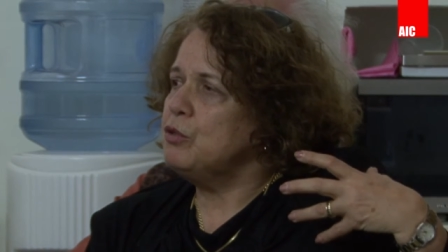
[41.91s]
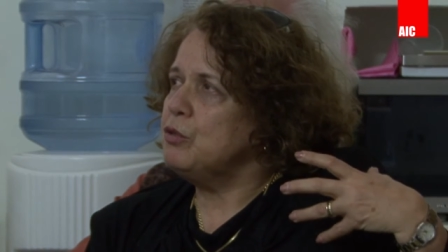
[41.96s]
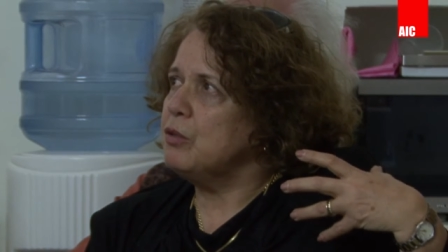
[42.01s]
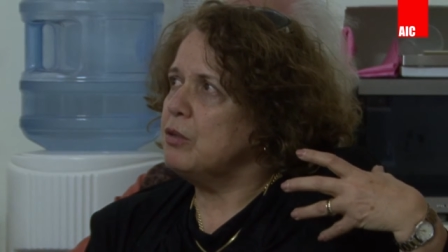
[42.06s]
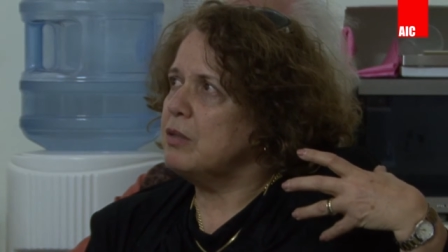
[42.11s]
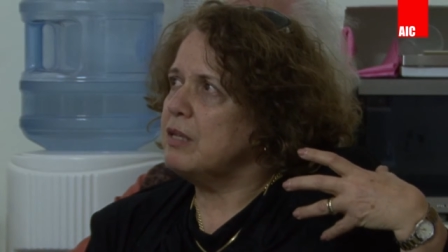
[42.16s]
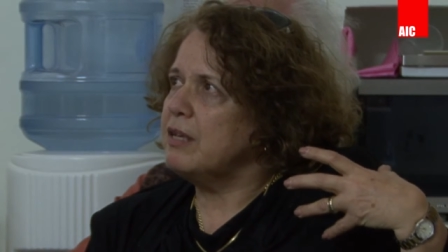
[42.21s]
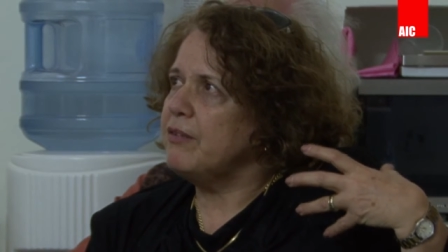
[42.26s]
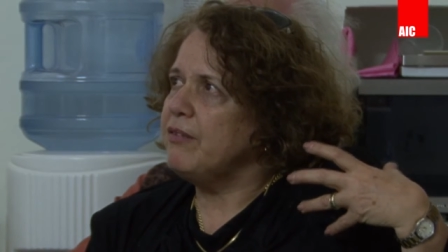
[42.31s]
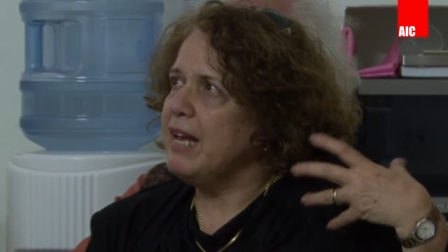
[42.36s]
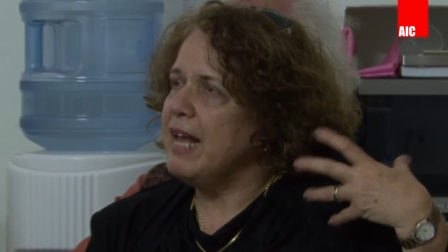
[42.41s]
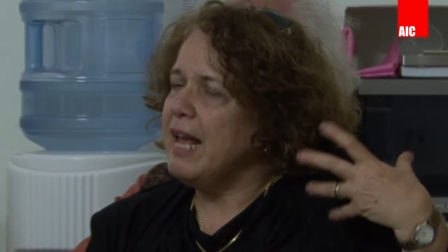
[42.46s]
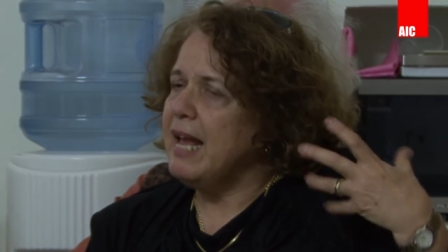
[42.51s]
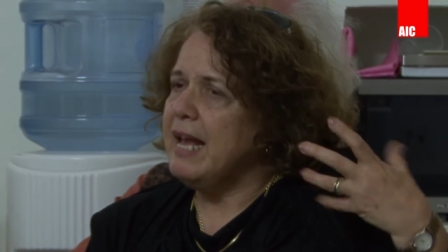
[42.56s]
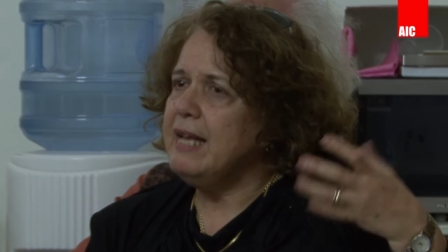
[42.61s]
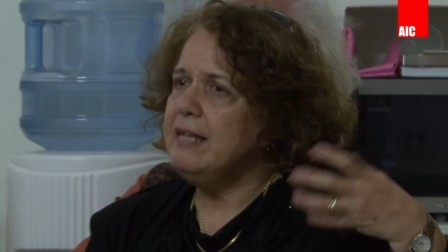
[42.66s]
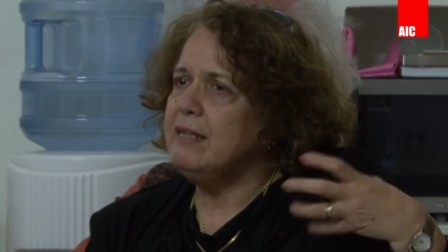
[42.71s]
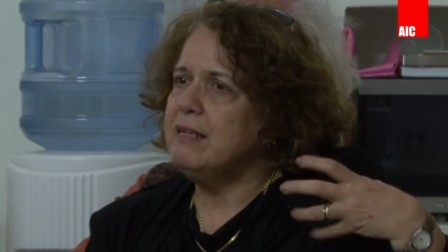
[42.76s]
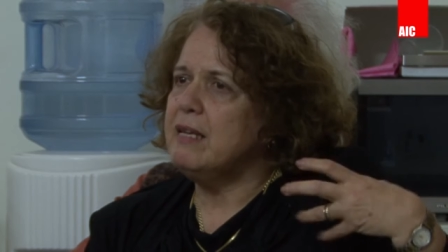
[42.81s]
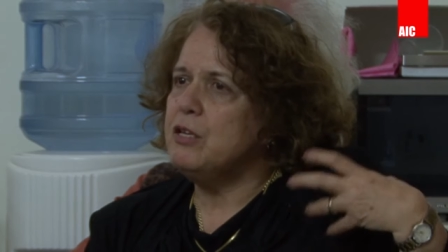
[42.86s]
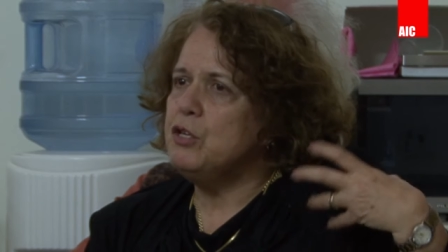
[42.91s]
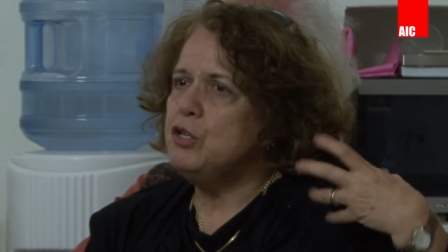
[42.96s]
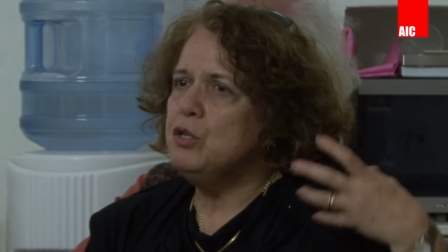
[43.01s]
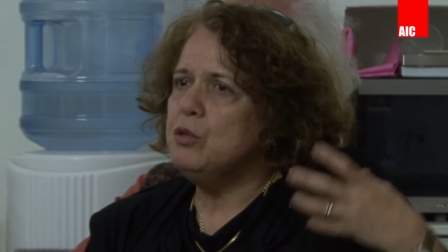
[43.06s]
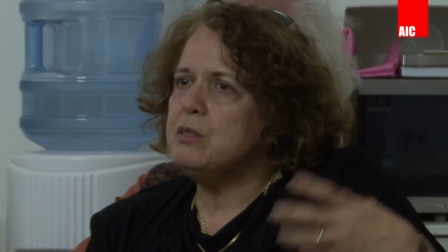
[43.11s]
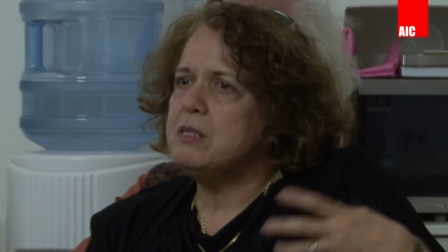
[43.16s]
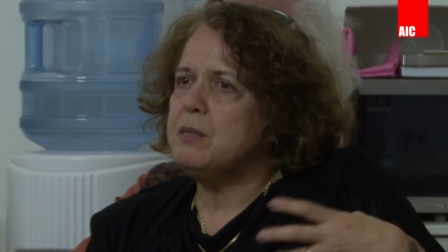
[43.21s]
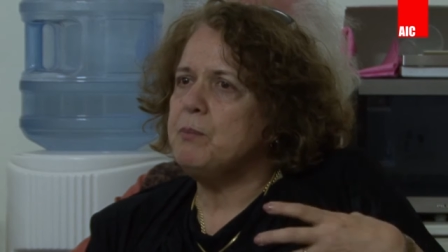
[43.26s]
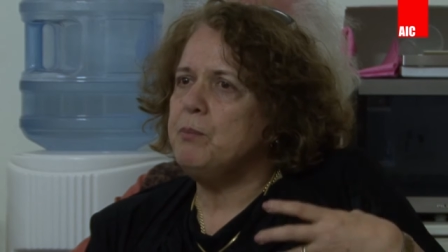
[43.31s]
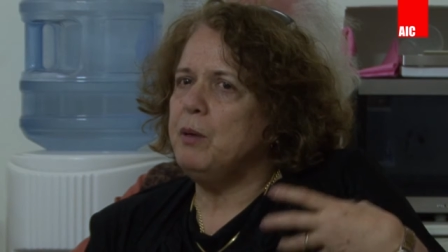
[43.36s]
to, to
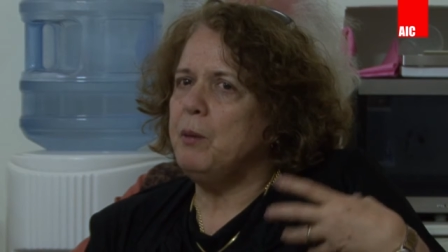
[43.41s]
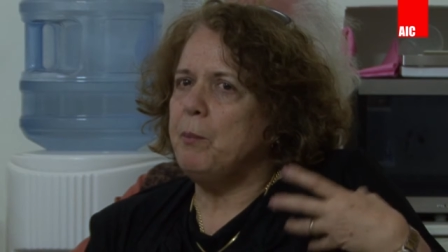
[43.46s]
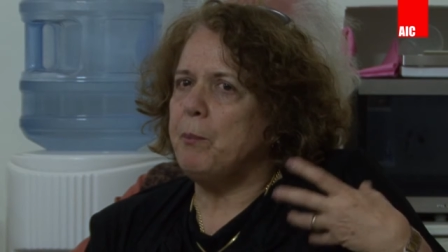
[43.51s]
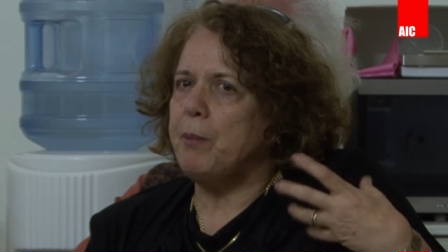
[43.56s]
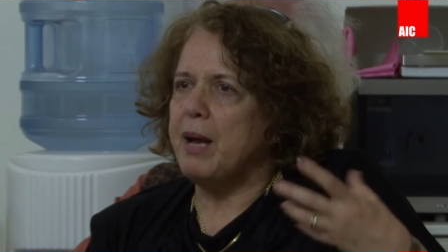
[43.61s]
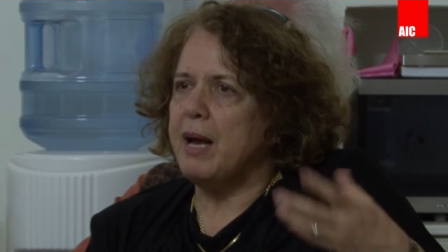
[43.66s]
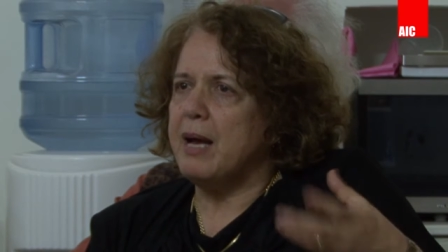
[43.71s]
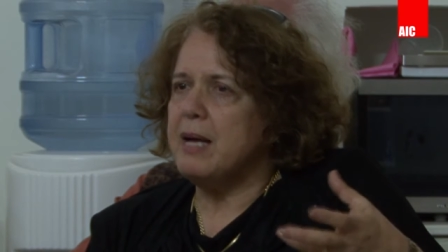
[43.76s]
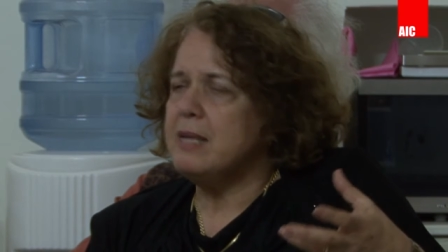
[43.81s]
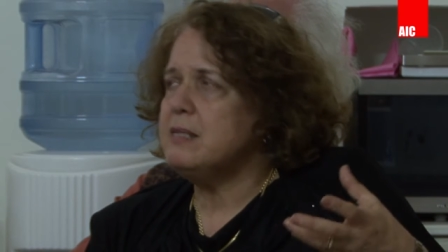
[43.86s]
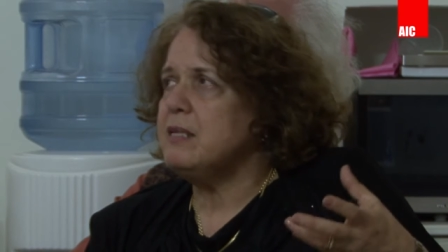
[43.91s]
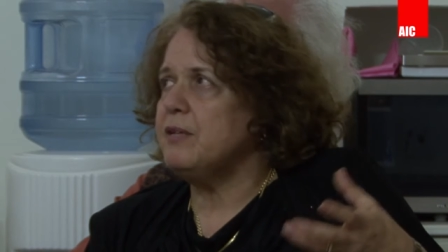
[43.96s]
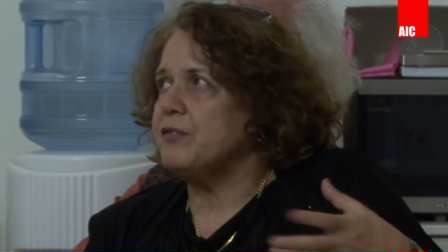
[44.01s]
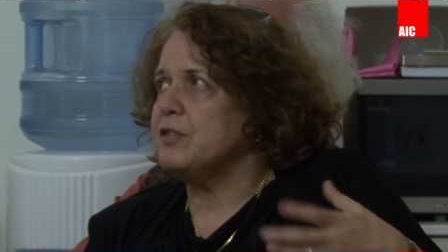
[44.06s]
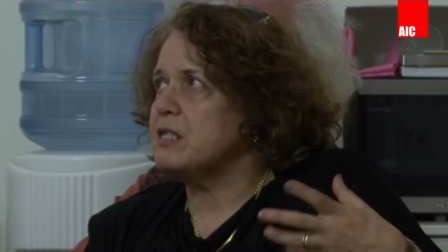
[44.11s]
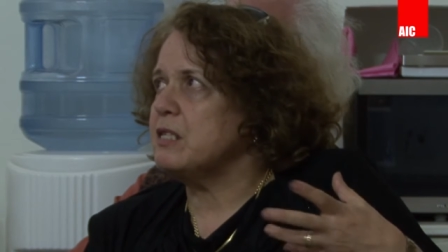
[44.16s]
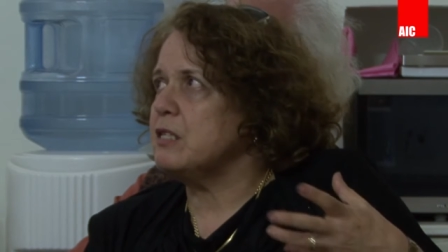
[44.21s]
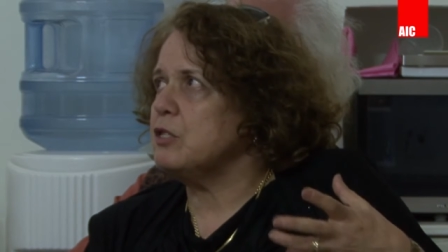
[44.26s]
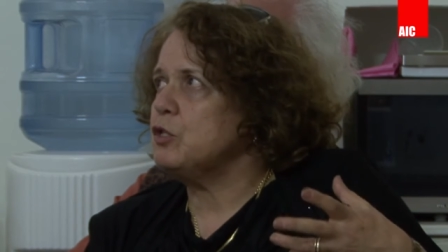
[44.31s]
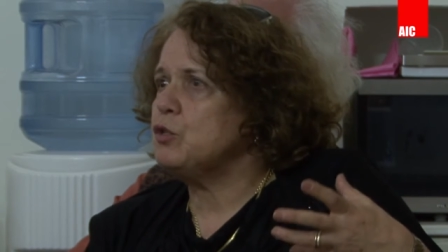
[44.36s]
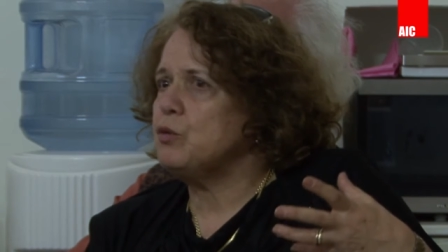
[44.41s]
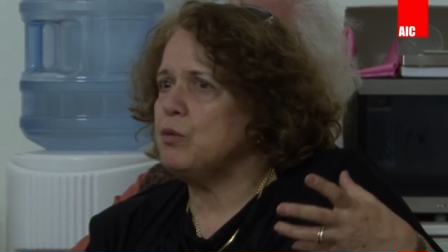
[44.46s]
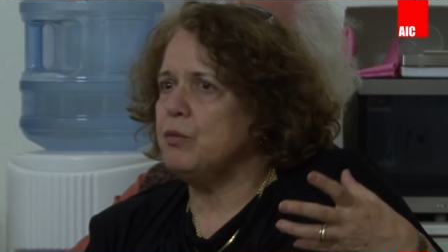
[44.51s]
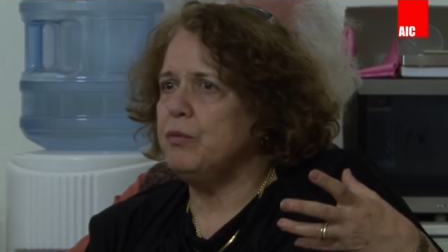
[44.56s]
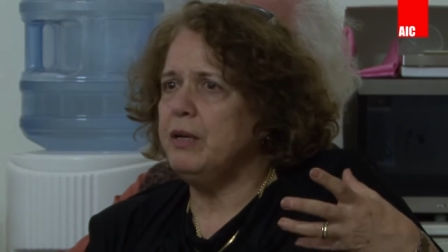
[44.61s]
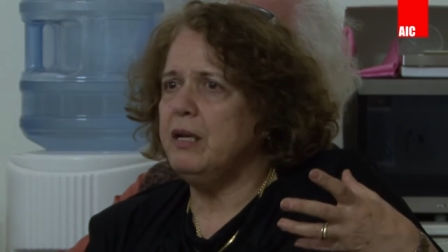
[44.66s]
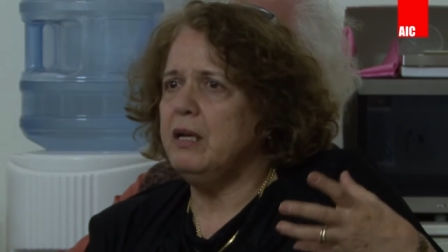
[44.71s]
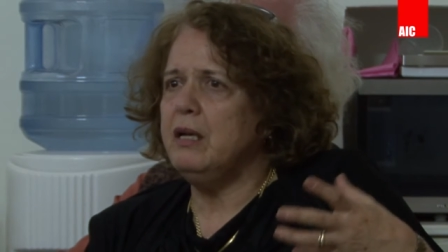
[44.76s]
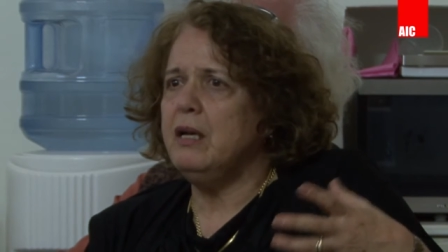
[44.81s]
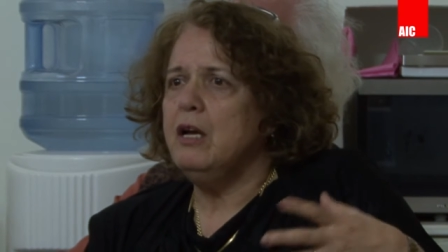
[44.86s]
create a usable past, if
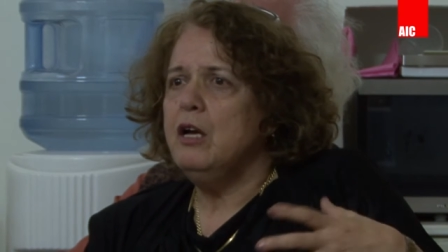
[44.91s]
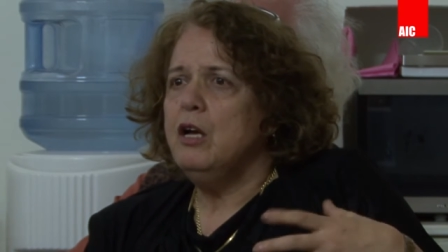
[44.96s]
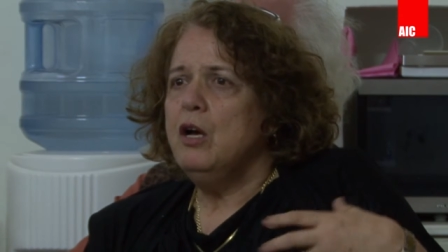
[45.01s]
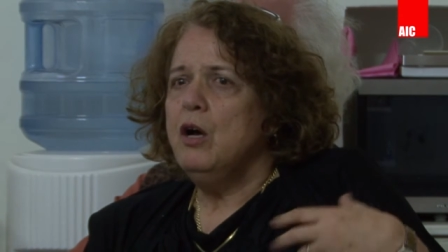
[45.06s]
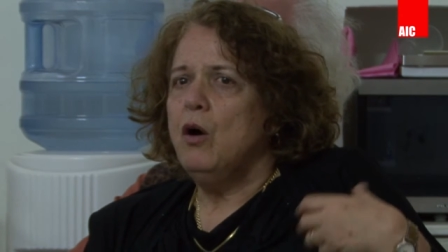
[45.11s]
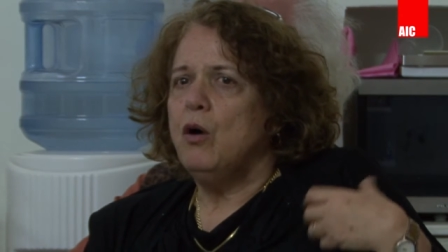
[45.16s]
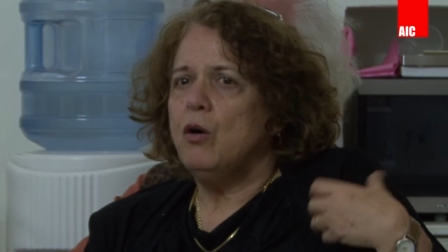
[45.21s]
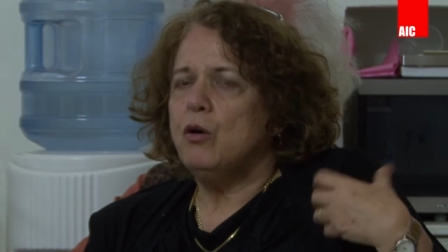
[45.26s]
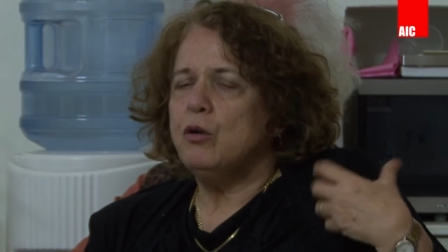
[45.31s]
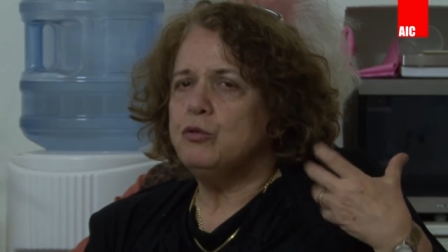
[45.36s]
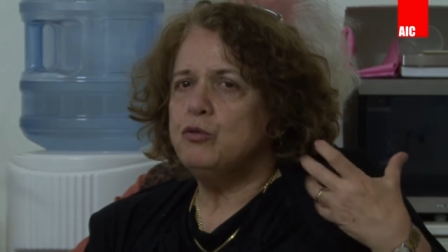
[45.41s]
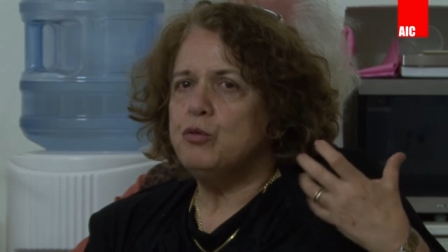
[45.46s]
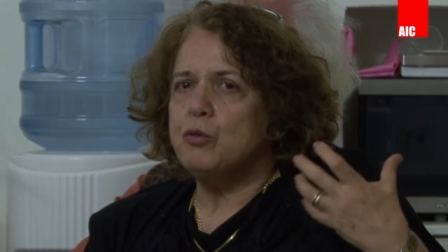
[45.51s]
it's history,